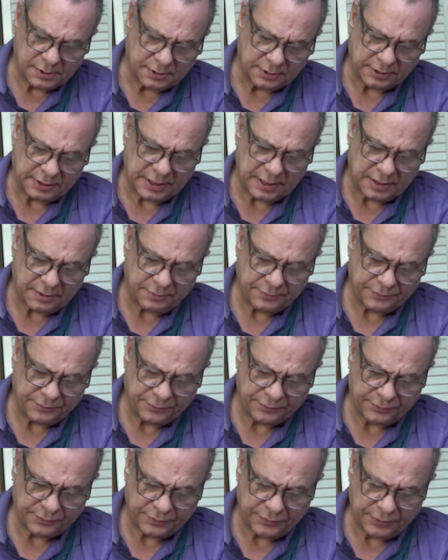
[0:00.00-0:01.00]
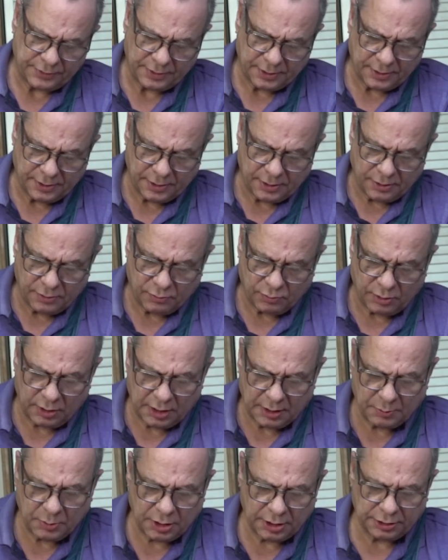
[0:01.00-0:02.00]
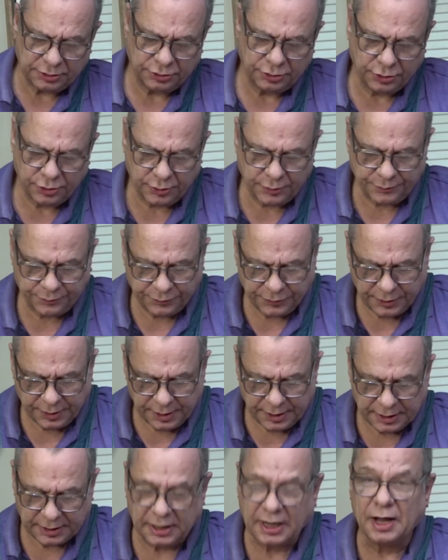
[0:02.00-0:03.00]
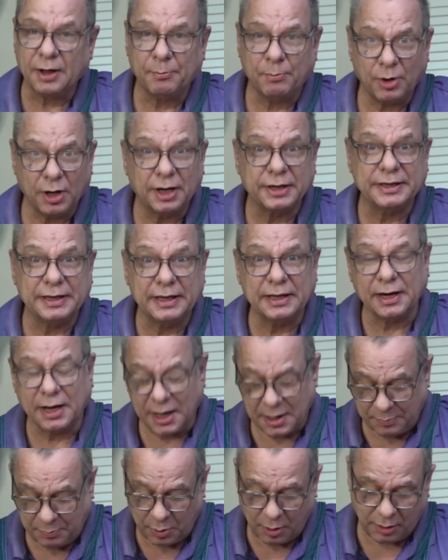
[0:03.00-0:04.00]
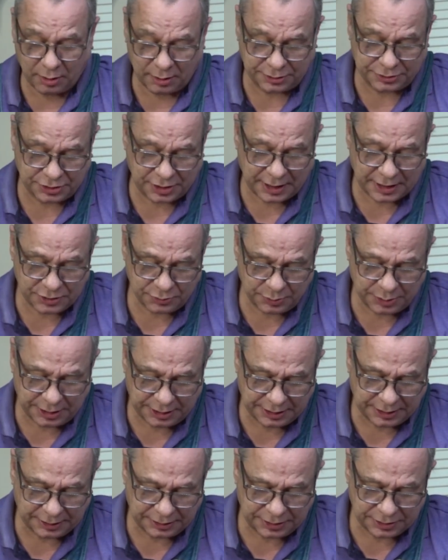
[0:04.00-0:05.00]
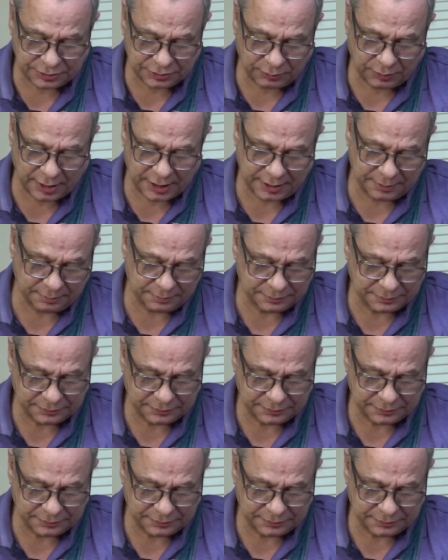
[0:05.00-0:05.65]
Now, what I'm going to do, again, I apologize, we didn't get this right,